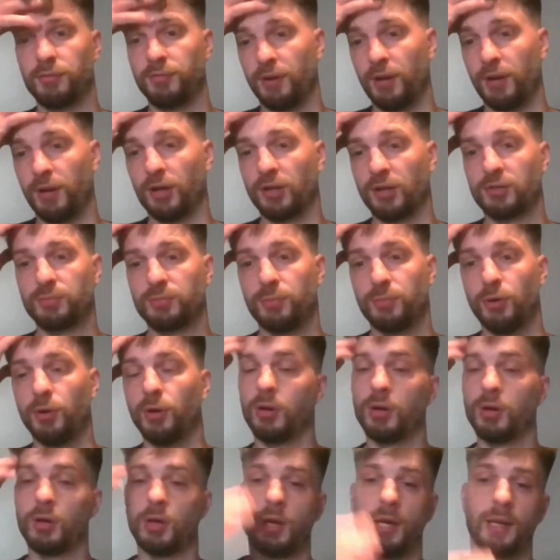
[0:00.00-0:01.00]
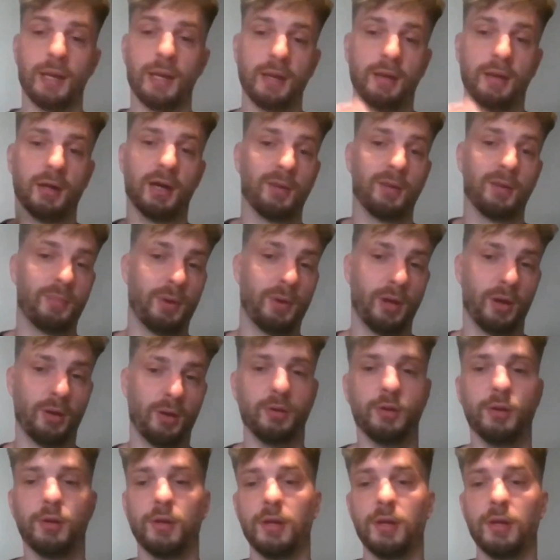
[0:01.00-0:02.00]
first book, and then I
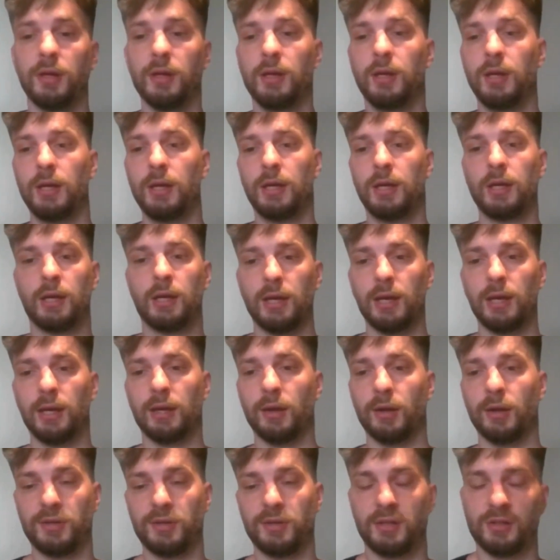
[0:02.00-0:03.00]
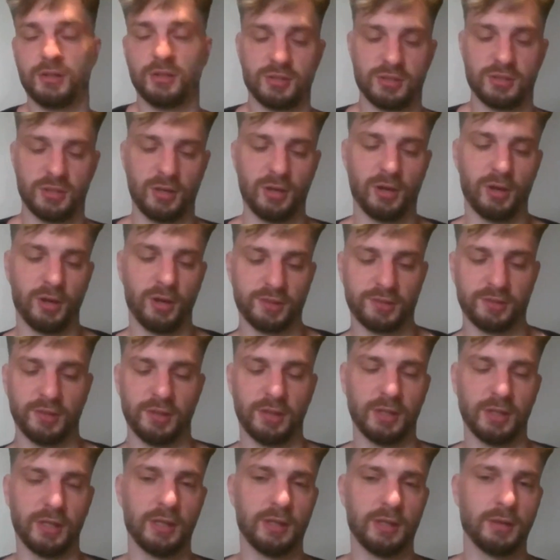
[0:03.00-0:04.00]
uploaded it and I digitalized
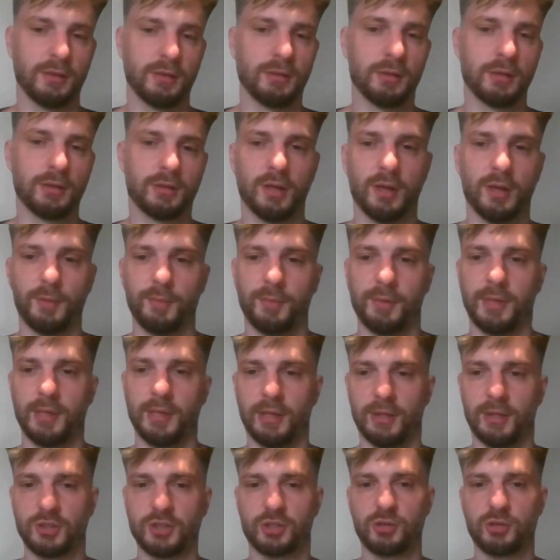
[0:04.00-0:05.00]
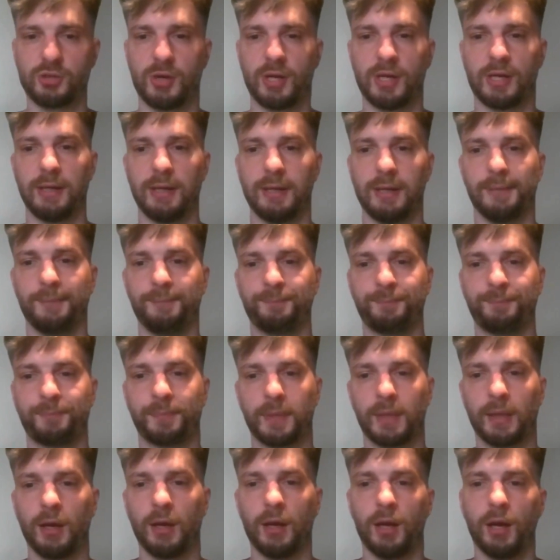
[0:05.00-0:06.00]
it in Adobe Illustrator.
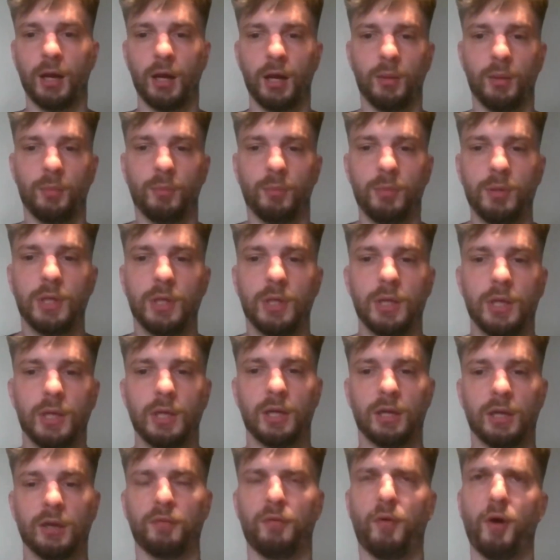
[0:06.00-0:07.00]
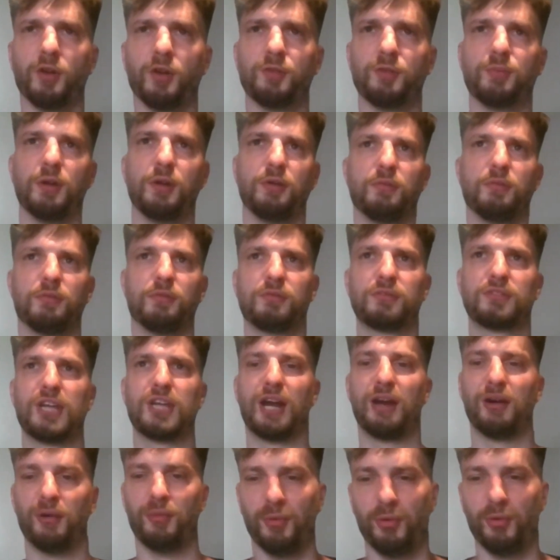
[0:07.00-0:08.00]
And I've always been
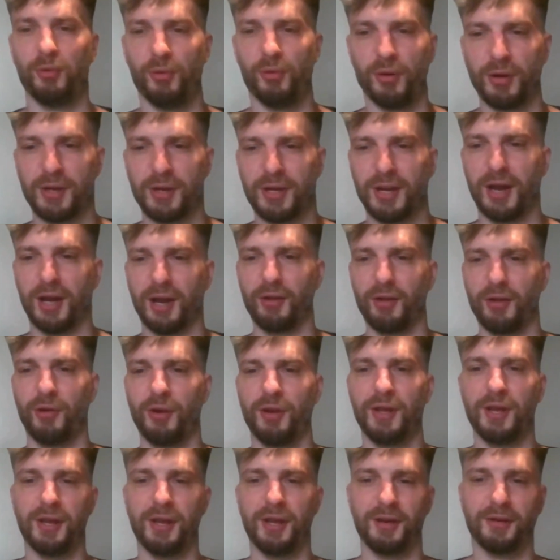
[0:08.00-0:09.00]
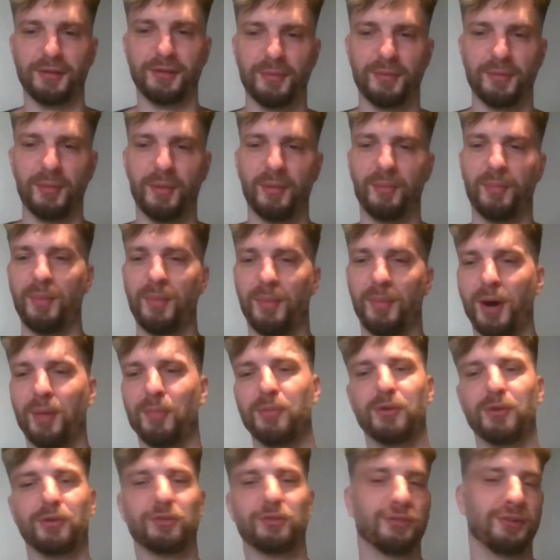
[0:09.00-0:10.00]
terrible at colouring in. So my
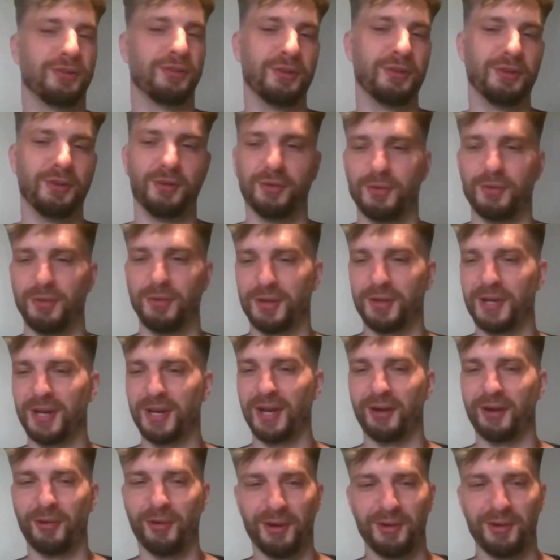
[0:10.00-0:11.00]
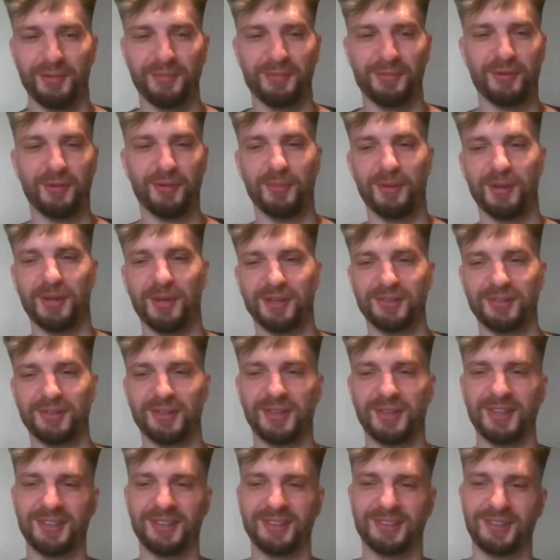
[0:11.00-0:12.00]
mum used to do the colouring for me as
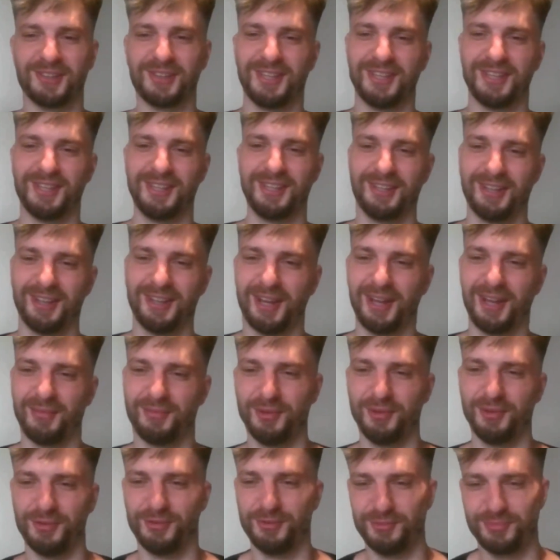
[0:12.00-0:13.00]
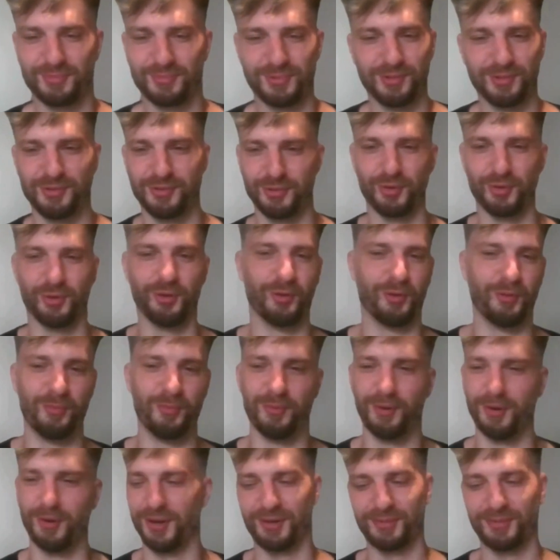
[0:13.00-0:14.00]
a kid. I loved the drawing,
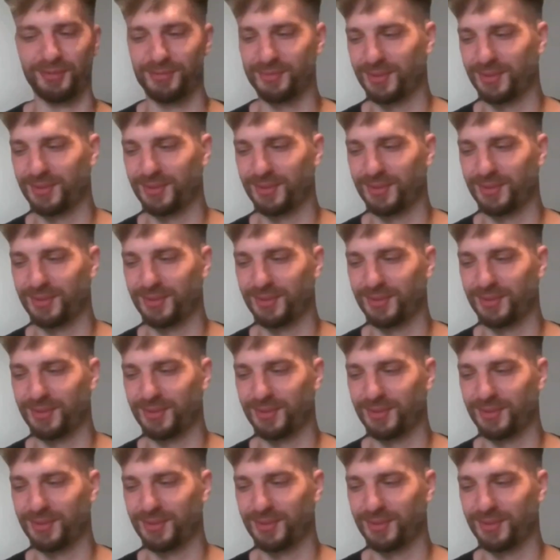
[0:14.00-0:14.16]
but I